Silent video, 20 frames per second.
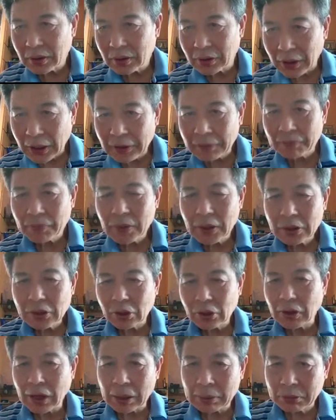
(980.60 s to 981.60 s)
Okay,
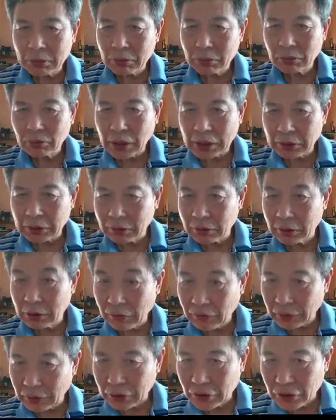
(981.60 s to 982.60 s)
so I'm trying to
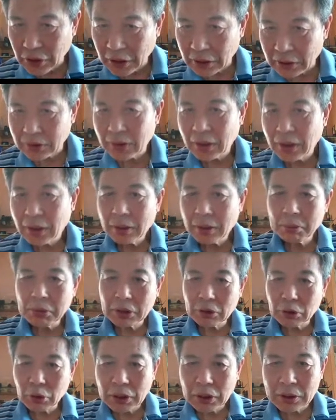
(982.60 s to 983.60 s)
differentiate
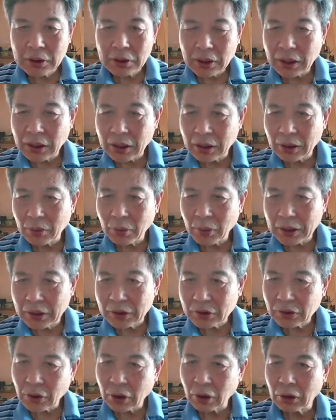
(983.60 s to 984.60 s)
between what
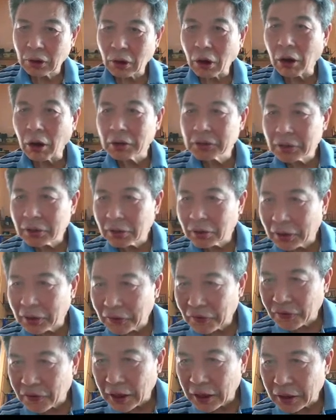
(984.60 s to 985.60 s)
is called
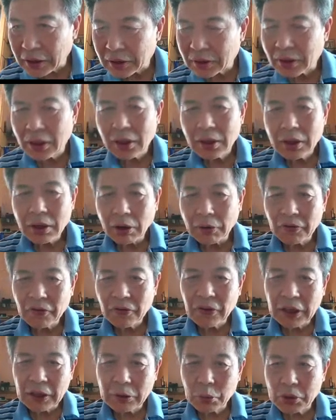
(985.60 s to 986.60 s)
ordinary faith, or
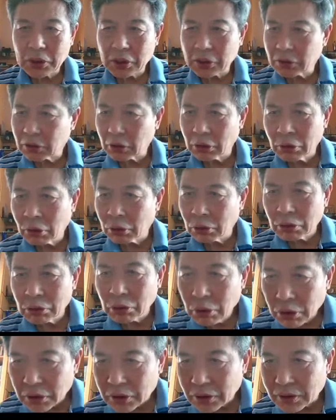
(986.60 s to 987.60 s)
faith which has got no
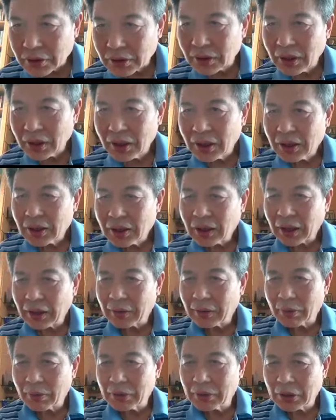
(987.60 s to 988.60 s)
roots,
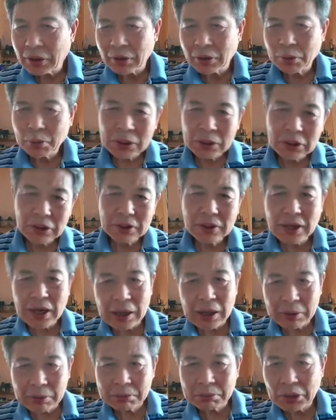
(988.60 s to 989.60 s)
like, we just
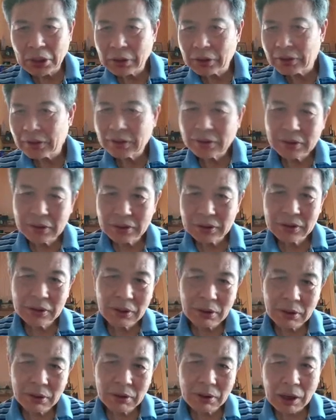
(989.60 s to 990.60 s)
come because,
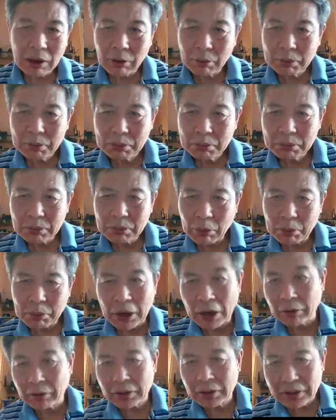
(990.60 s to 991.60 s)
our
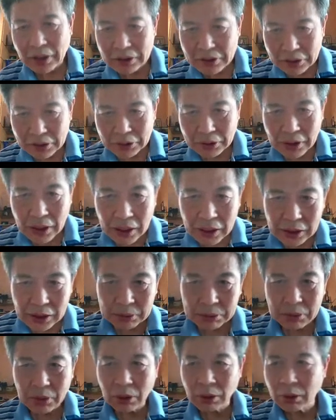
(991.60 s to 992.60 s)
parents asked us to
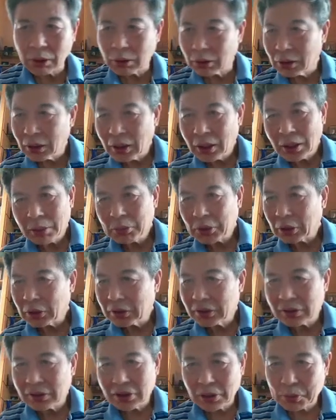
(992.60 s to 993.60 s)
come, or
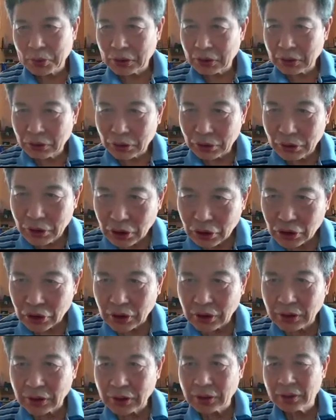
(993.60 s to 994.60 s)
because it's been a
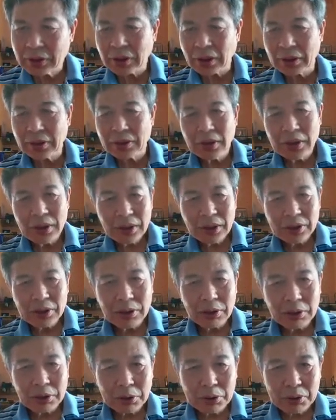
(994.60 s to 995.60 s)
tradition that,
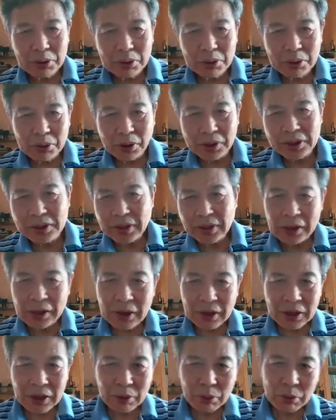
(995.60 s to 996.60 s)
on
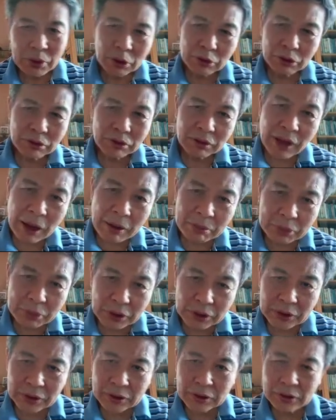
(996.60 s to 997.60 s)
Sunday we go to
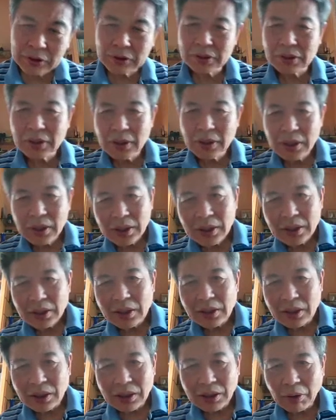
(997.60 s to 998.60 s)
temples.
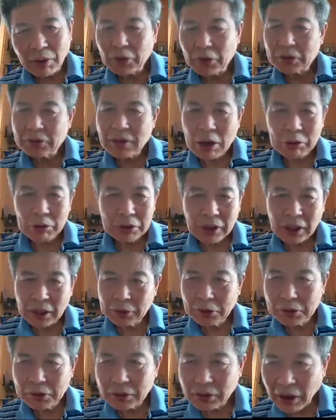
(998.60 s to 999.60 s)
Of course, now you
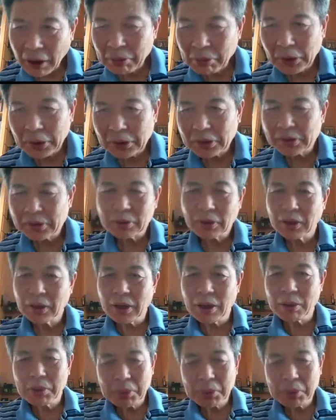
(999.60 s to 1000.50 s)
can't go to temples, right?